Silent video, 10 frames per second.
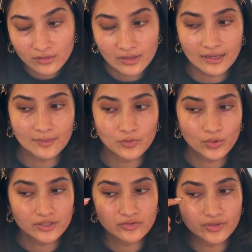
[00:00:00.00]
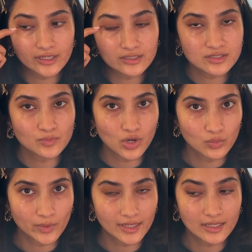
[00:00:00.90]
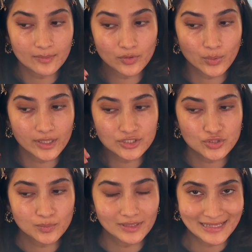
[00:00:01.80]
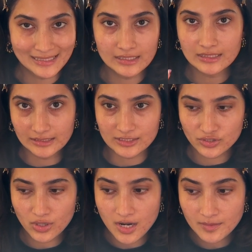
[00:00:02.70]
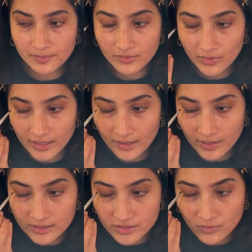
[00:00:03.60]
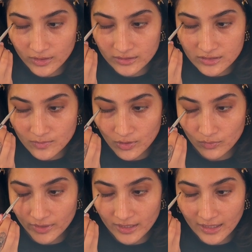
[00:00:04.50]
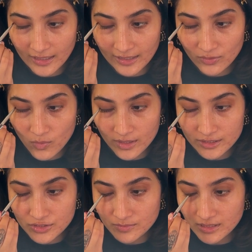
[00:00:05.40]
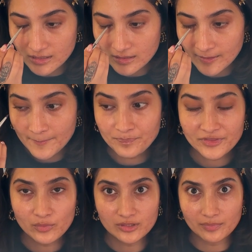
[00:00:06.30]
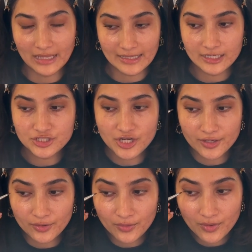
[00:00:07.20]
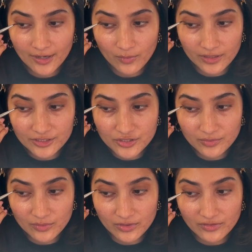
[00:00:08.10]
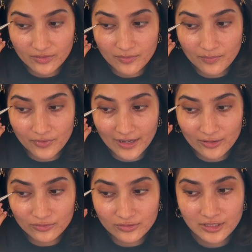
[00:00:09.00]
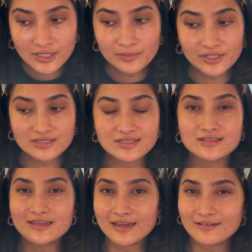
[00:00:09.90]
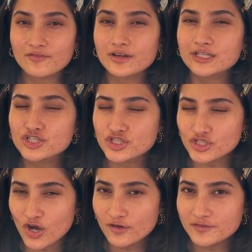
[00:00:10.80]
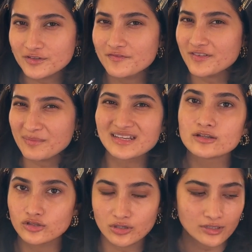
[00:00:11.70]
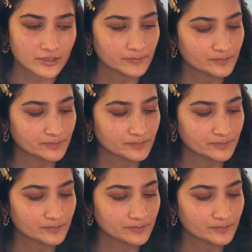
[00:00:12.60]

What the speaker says: And I'm going to create a small wing and I'm going to blend it later on, but right now I just want the small wing, and I don't want it to be with a black eyeshadow. I want it to be with a brown, because it's again a very soft feminine look.